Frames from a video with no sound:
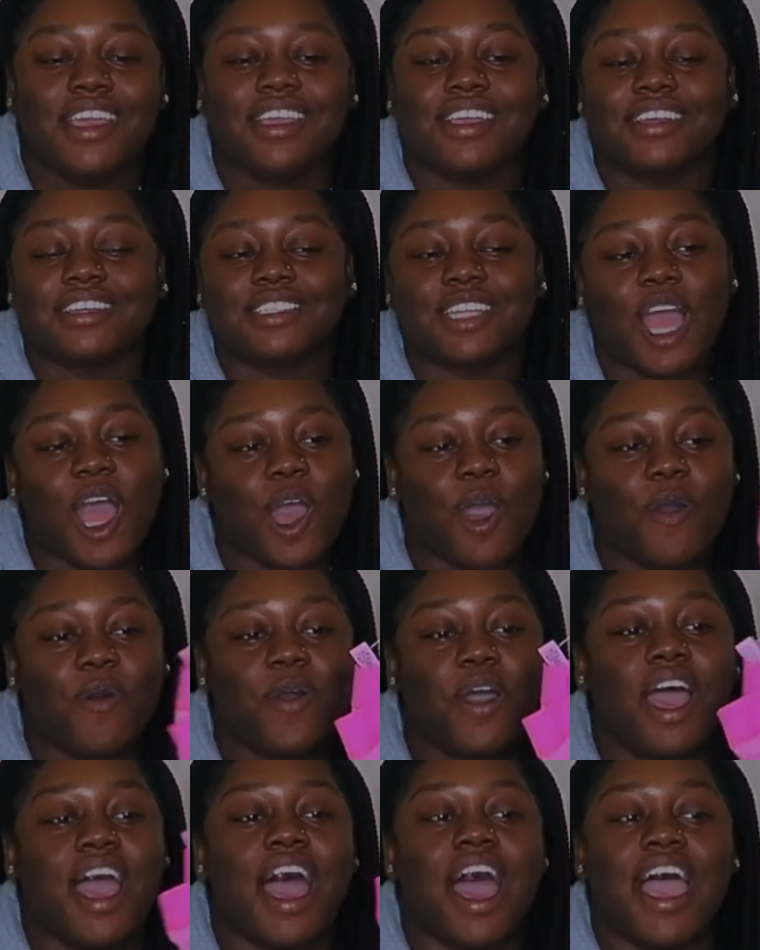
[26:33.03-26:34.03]
Because,
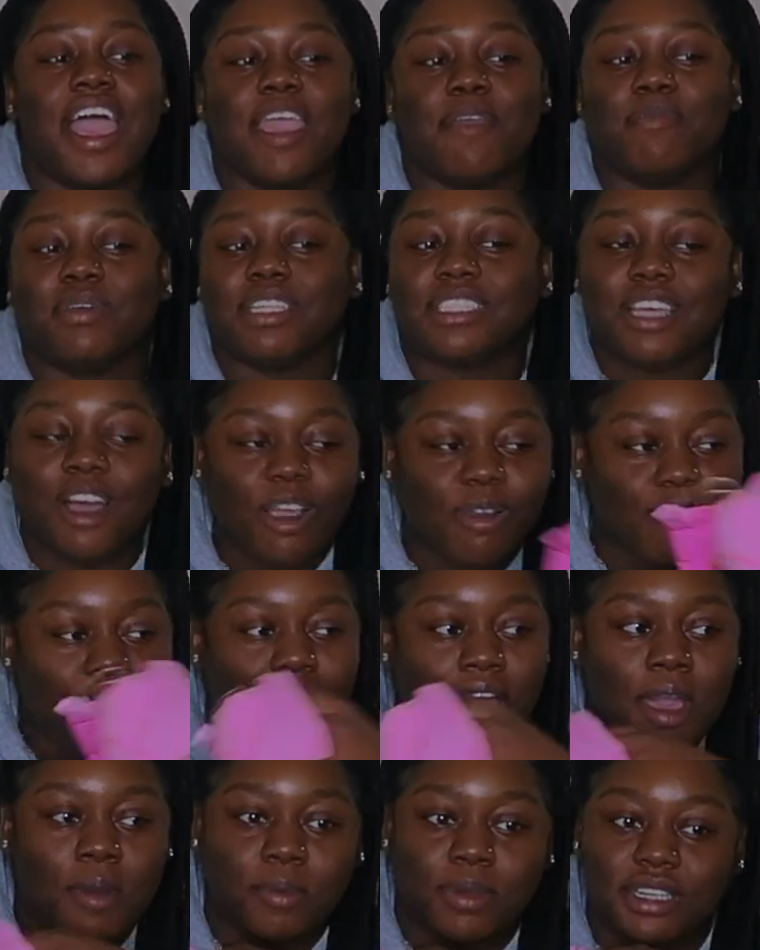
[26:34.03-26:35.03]
y'all, I had been talking
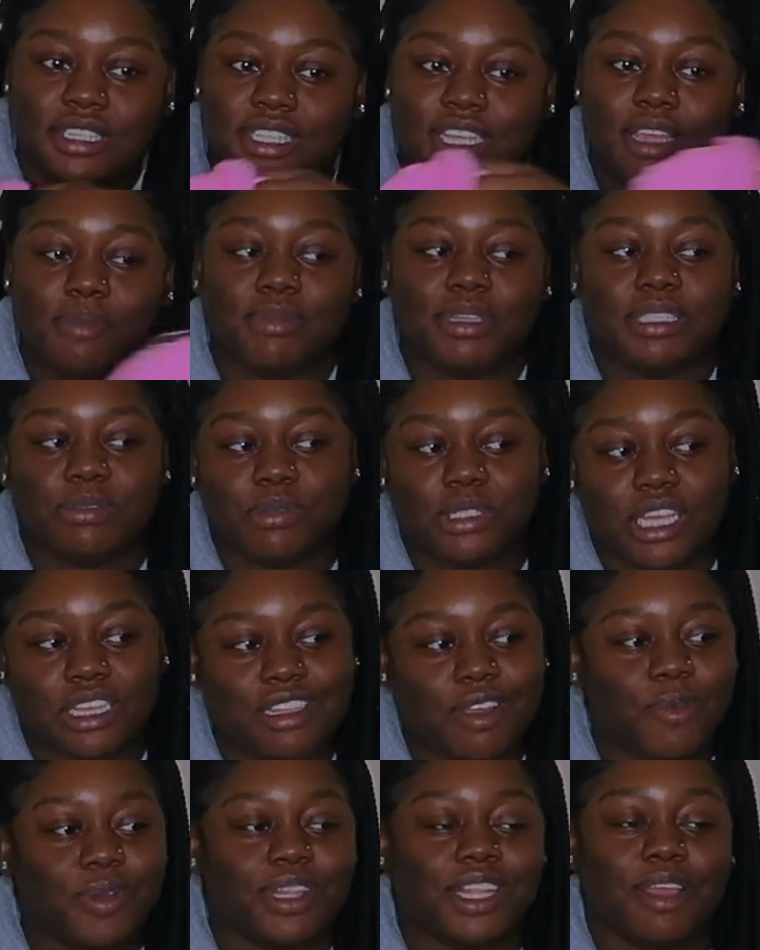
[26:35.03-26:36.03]
about how I wanted to give me some
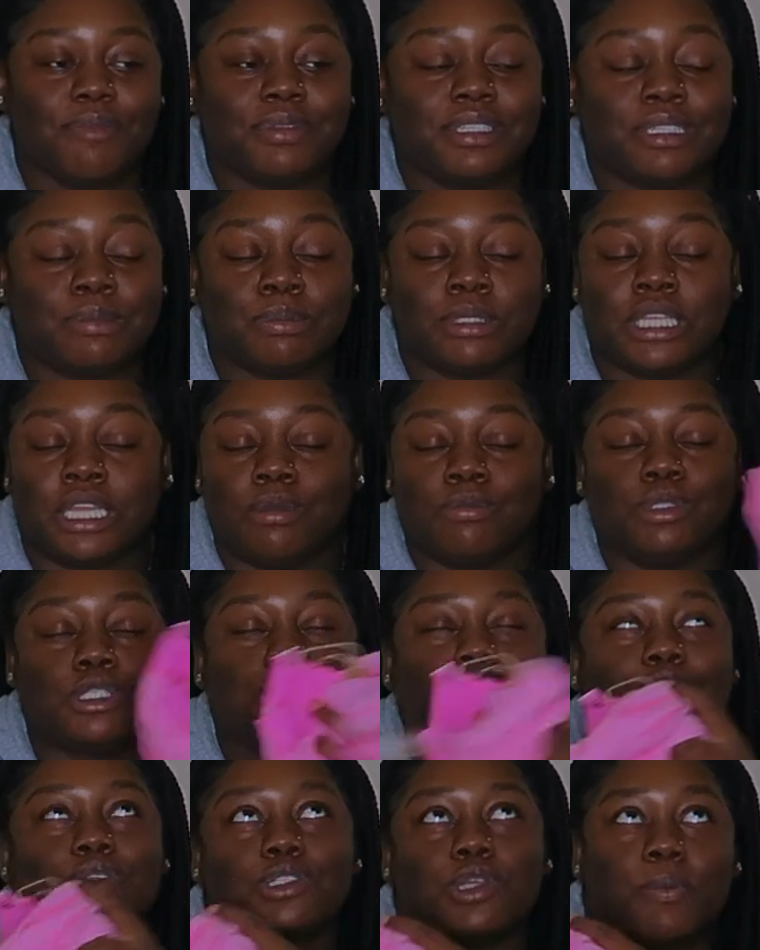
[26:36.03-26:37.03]
skims. I wanted to give me some skims
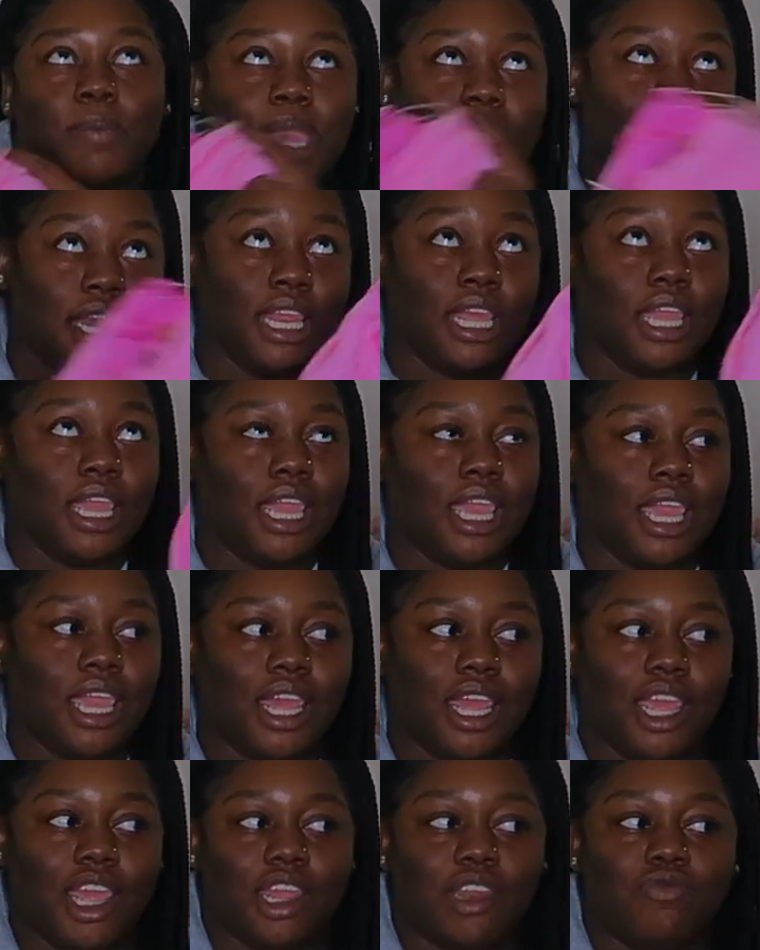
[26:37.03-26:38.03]
so badly.
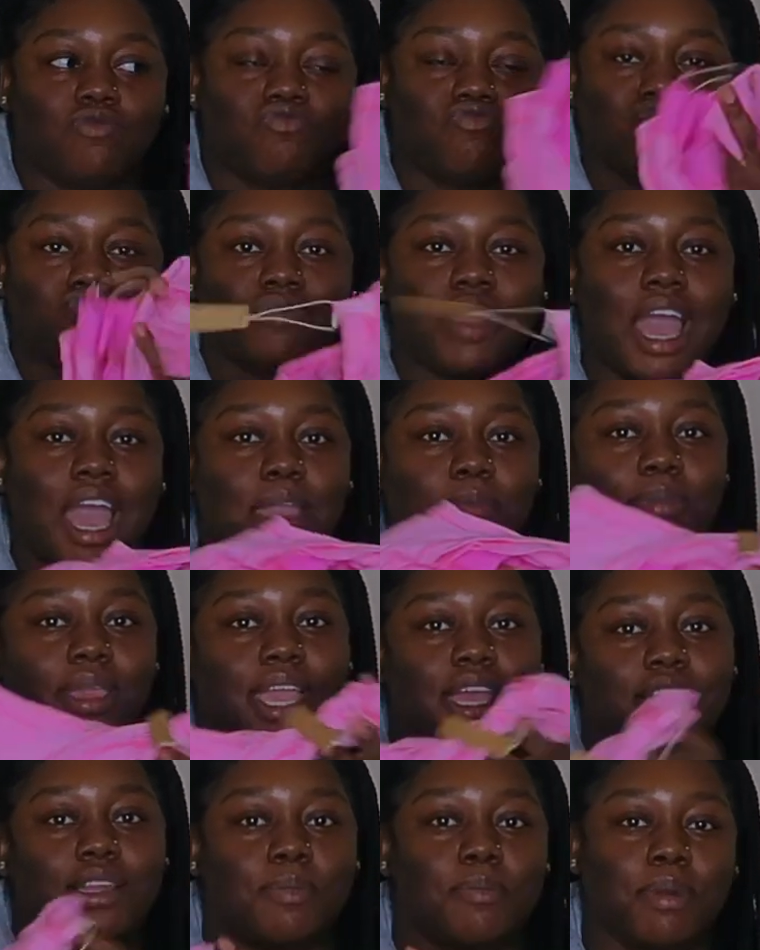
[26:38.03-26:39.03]
And I
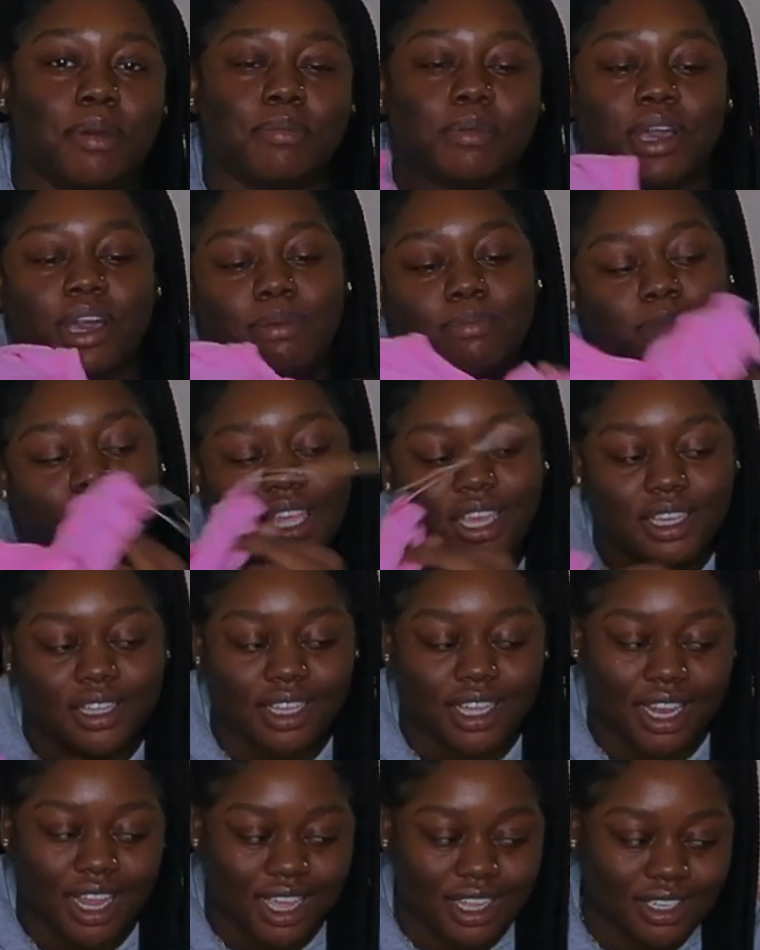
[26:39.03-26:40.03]
bagged the bubblegum pink
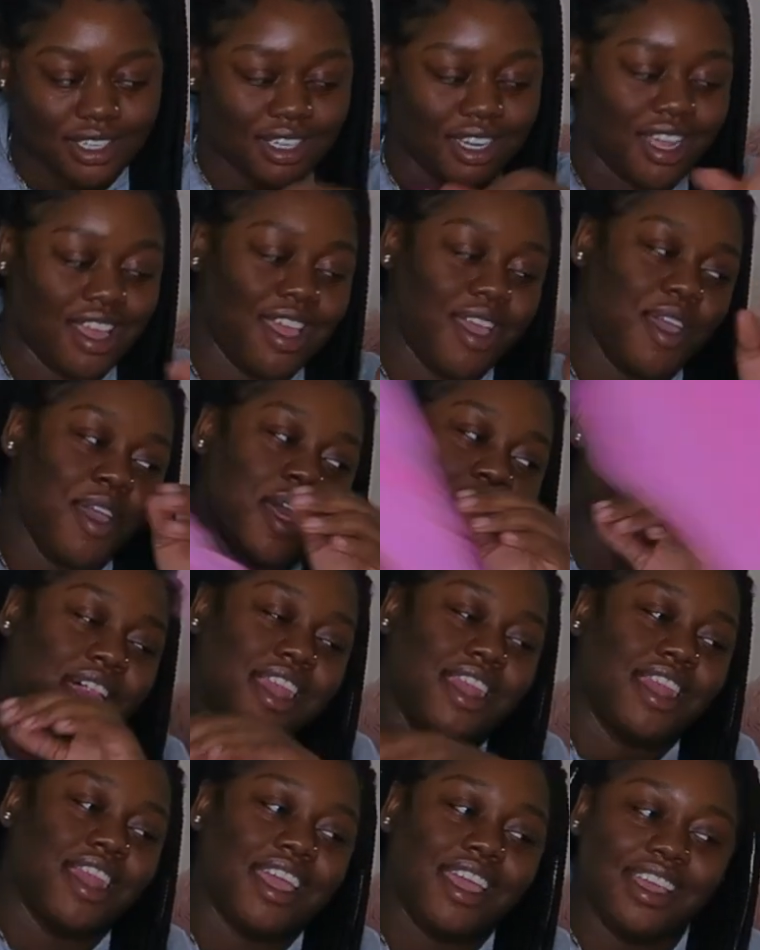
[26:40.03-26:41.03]
collection.
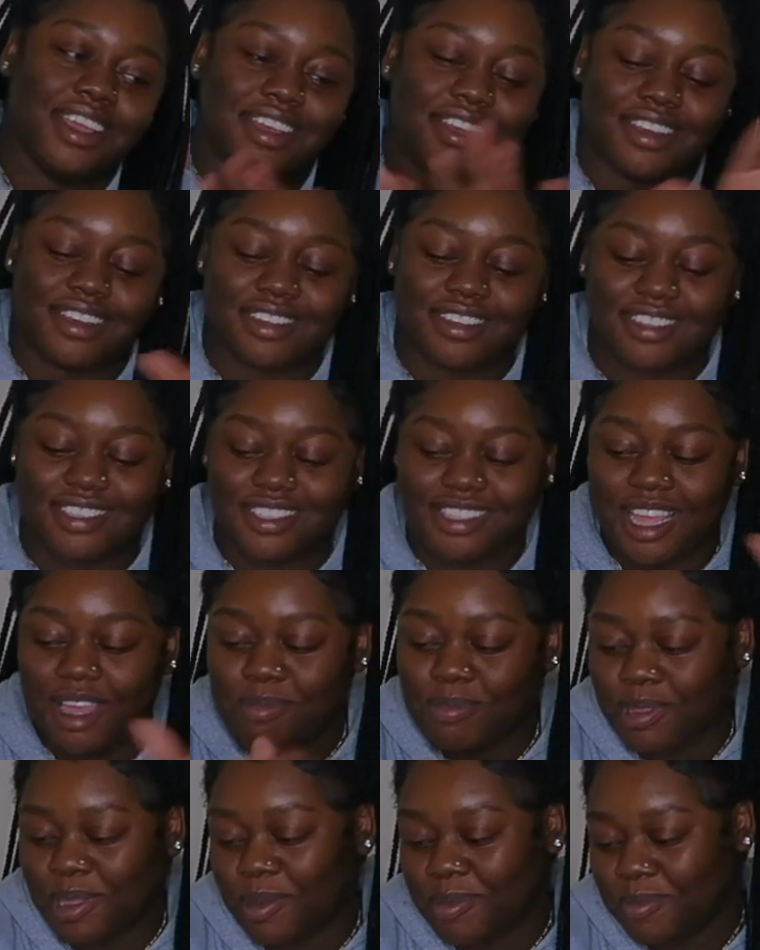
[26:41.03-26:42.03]
Like,
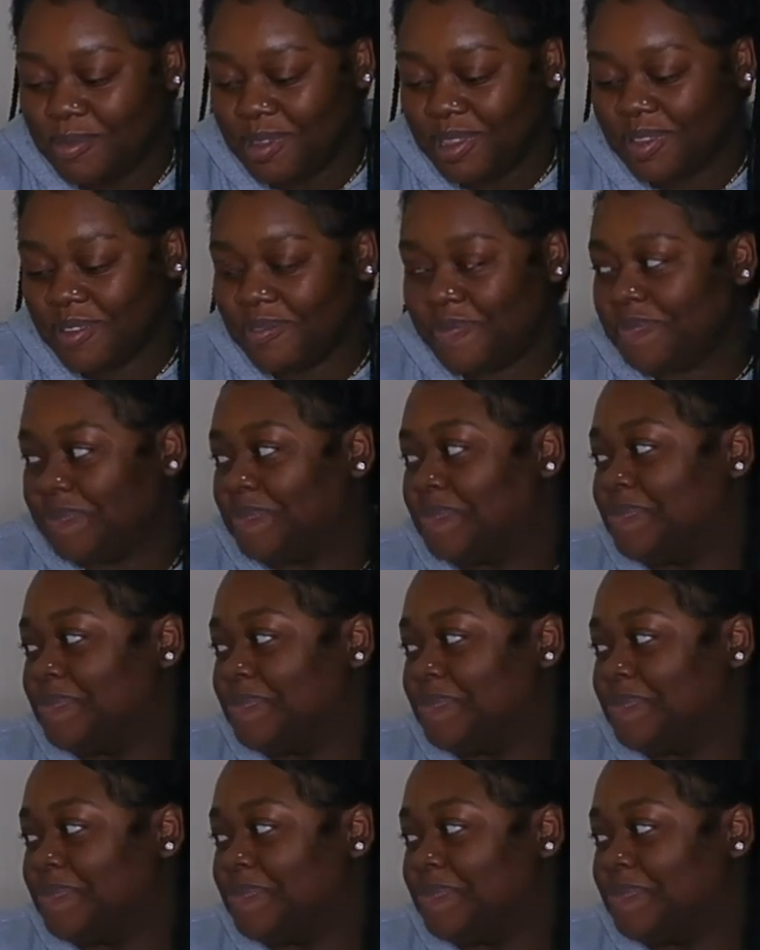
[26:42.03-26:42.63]
stop playing with me.